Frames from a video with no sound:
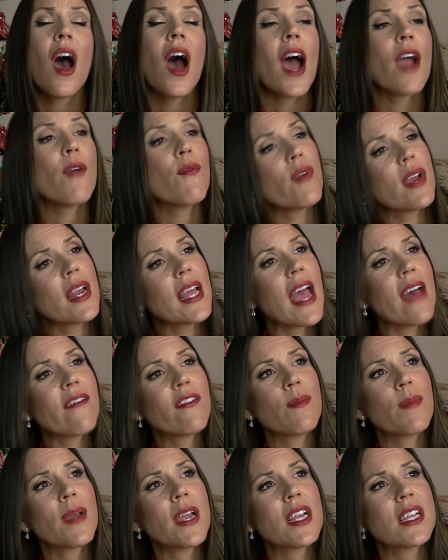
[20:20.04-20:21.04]
I really
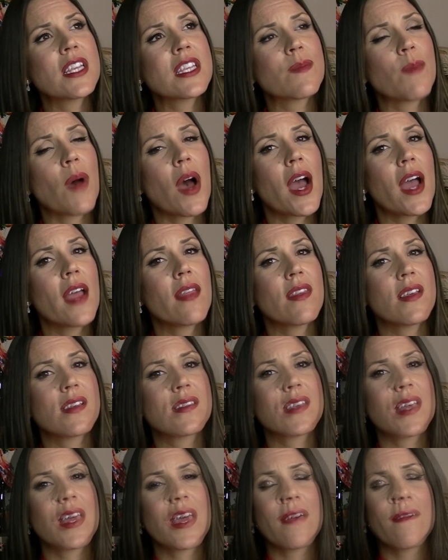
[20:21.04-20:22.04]
haven't been inspired
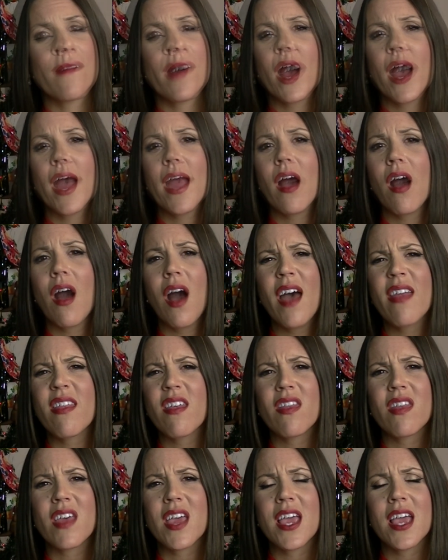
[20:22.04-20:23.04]
this year by
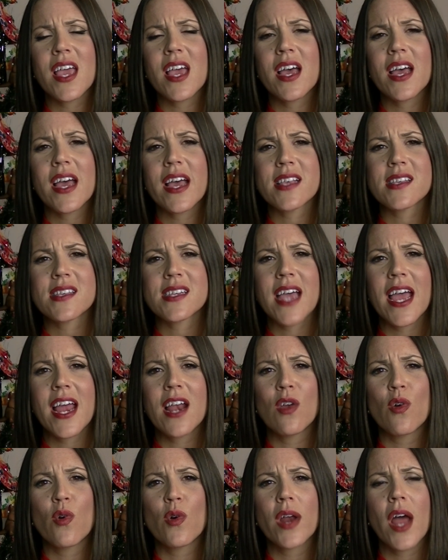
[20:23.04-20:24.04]
either the
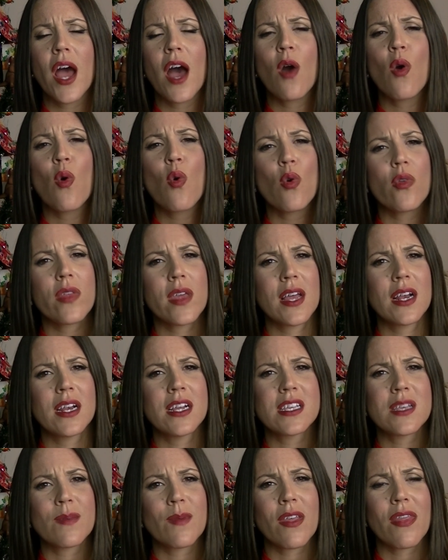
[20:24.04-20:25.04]
Estee Lauder or the
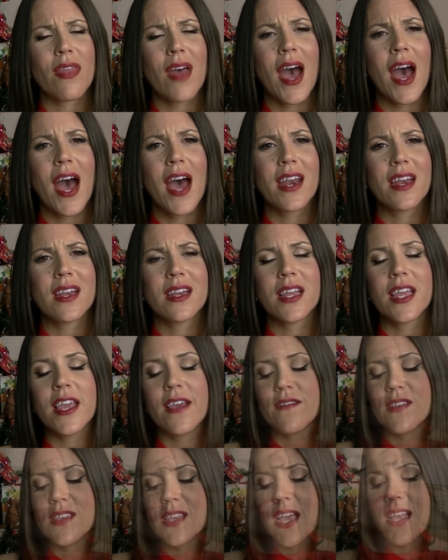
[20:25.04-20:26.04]
Elizabeth Arden
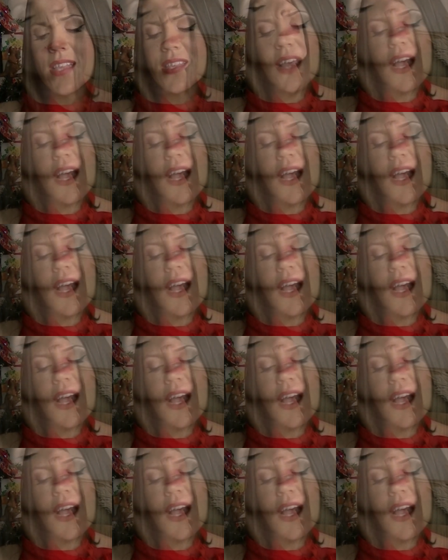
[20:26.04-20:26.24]
gift sets,